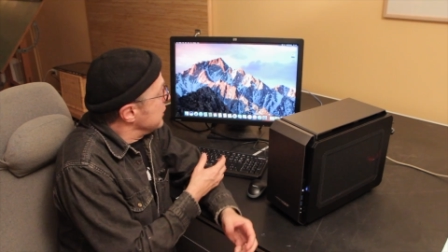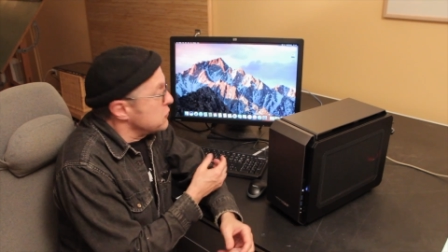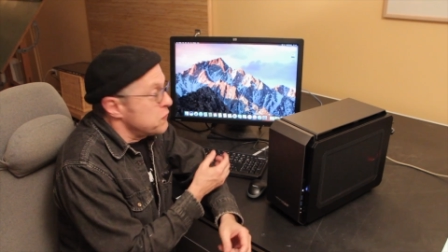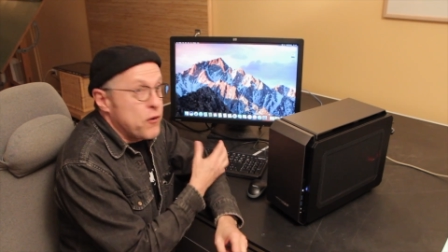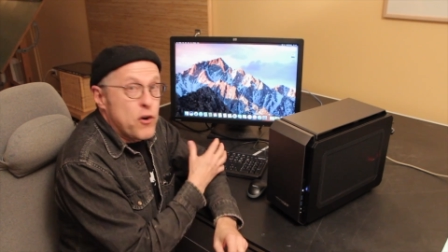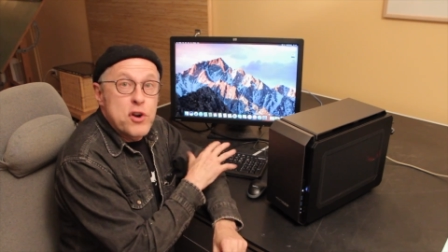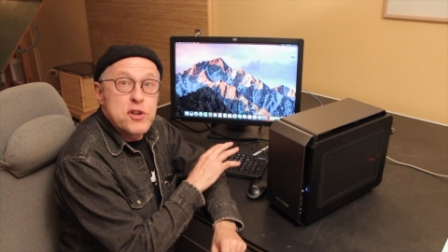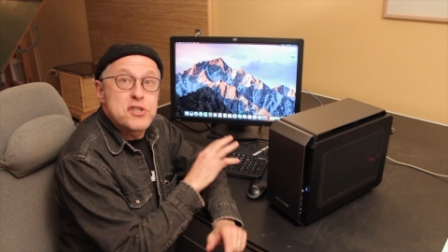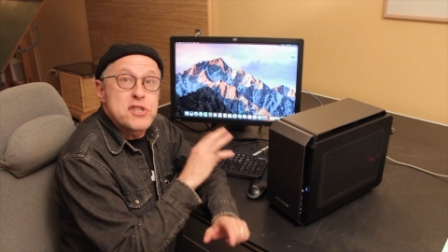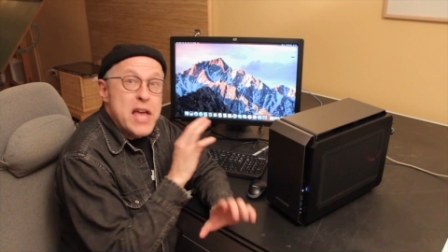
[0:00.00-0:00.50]
As
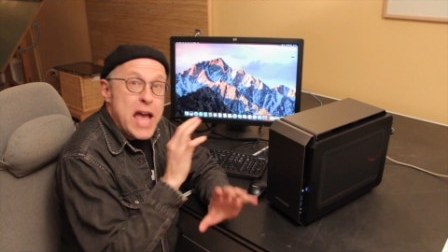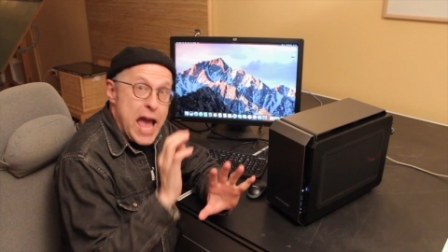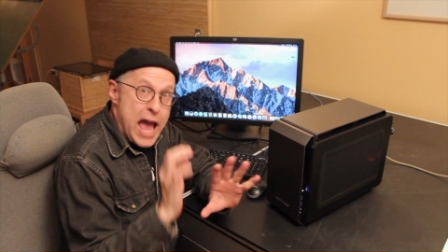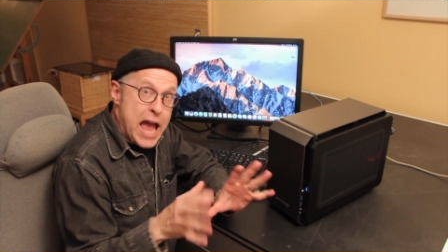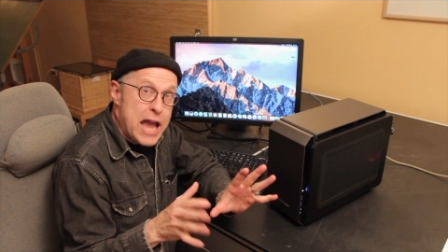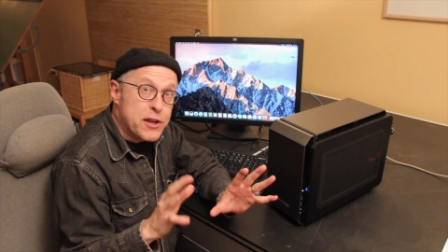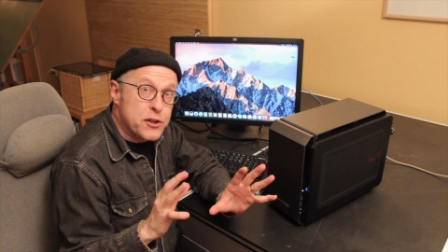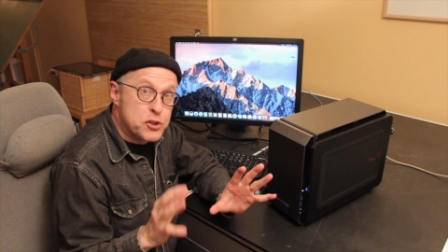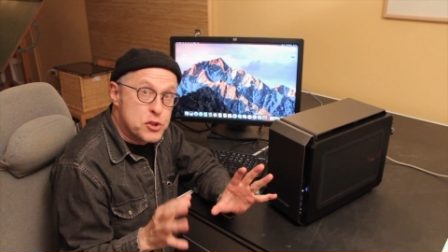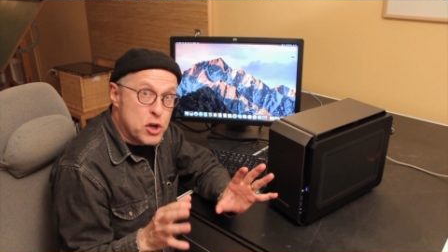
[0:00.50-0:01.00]
far as the
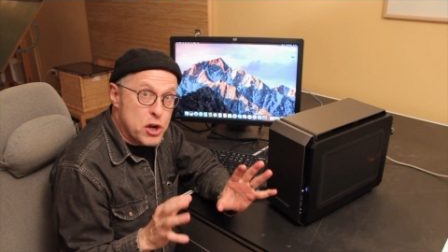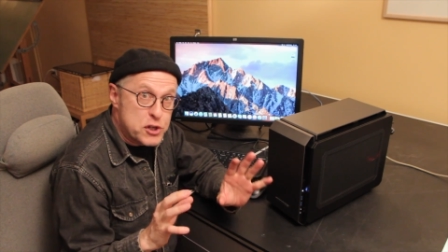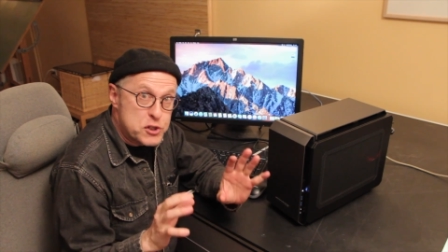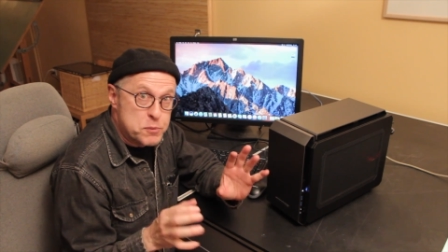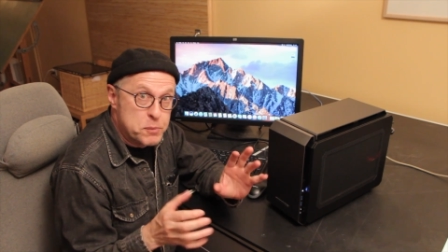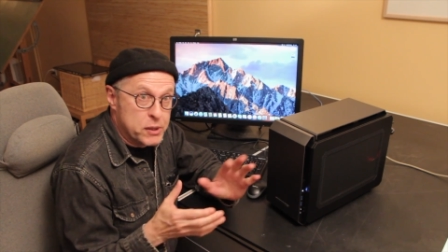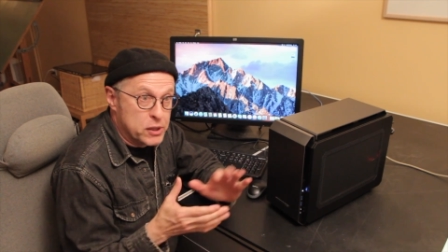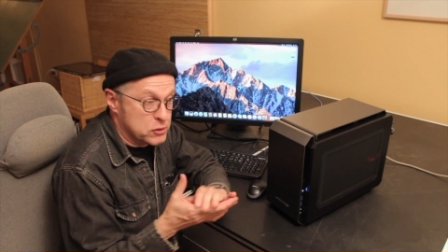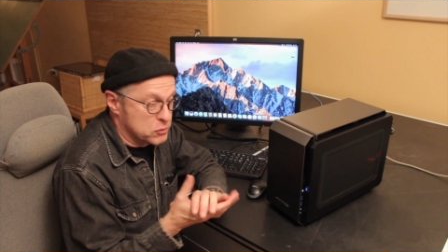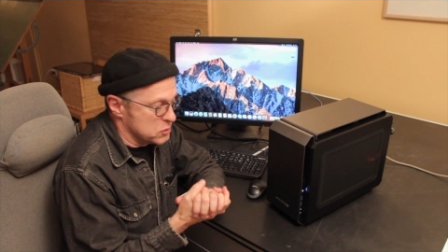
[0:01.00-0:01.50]

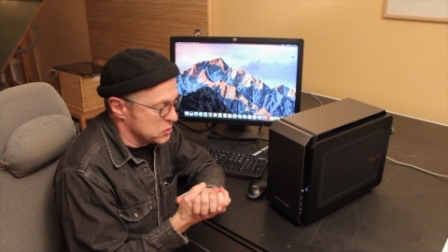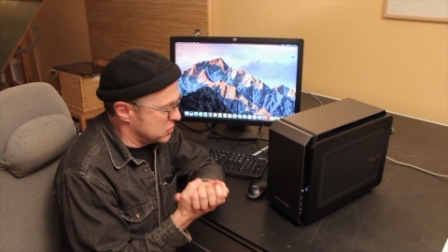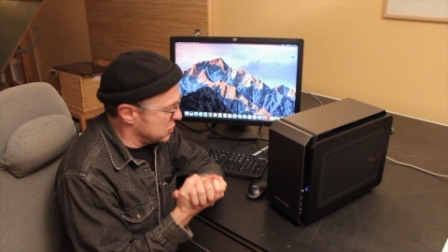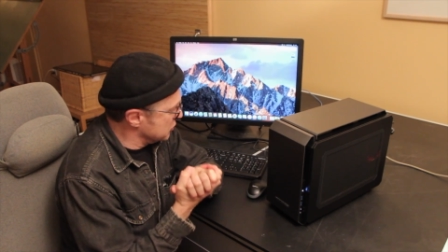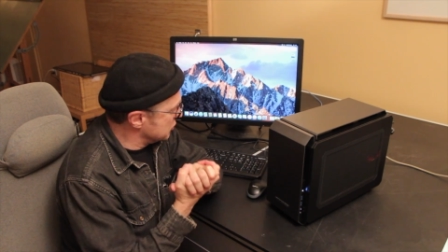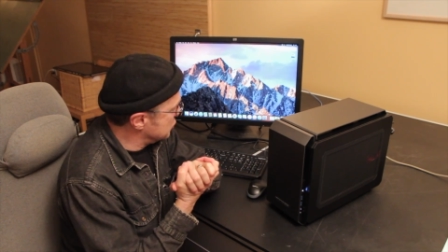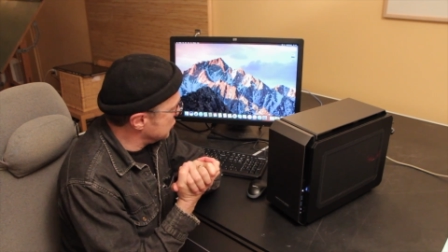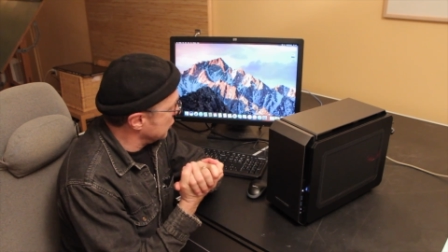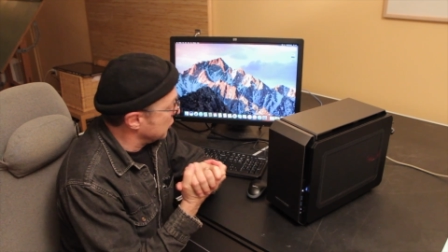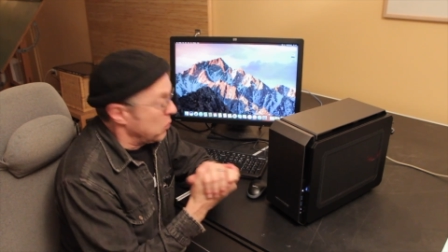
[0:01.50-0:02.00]
Hackintosh build was
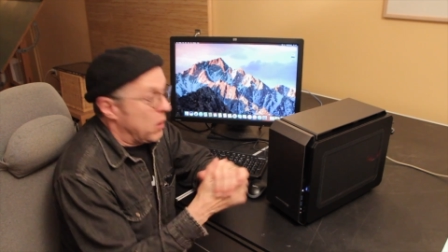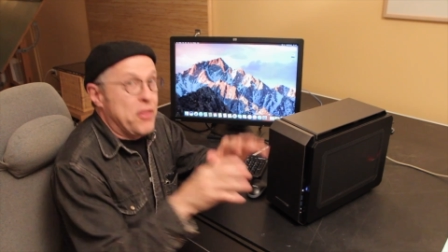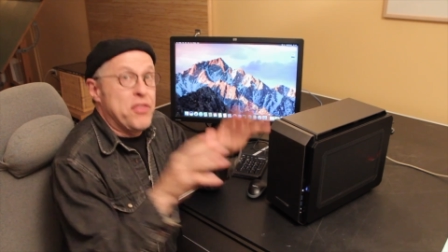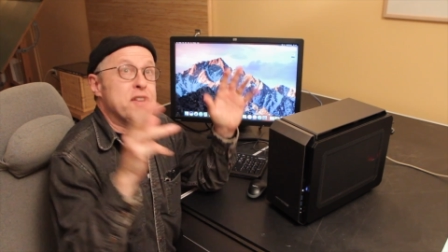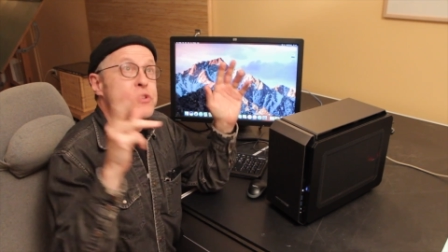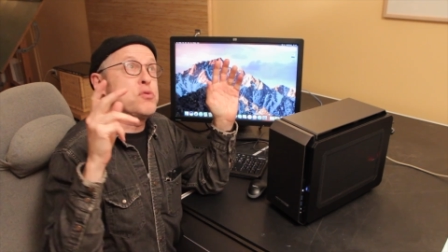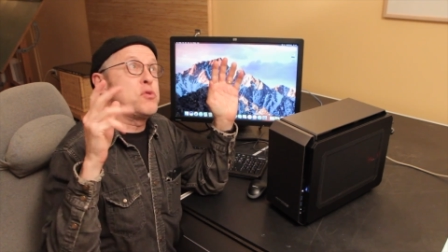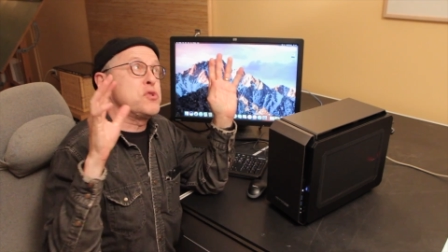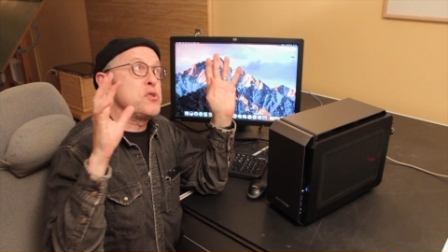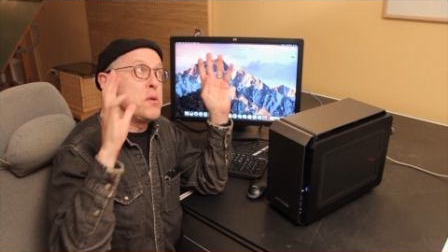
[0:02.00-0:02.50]
concerned, well,
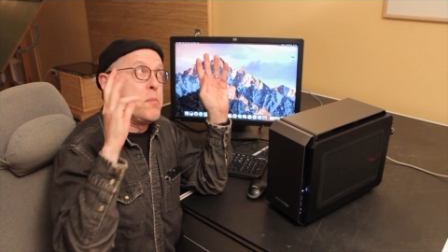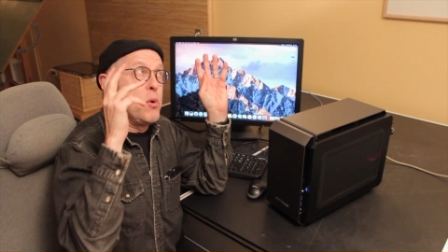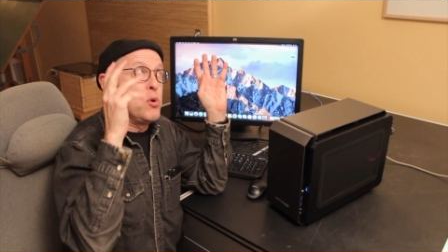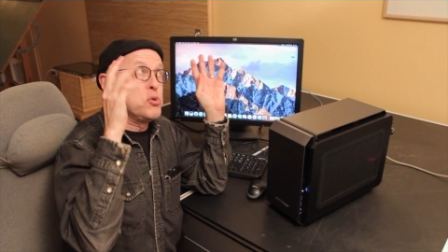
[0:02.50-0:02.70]
this was the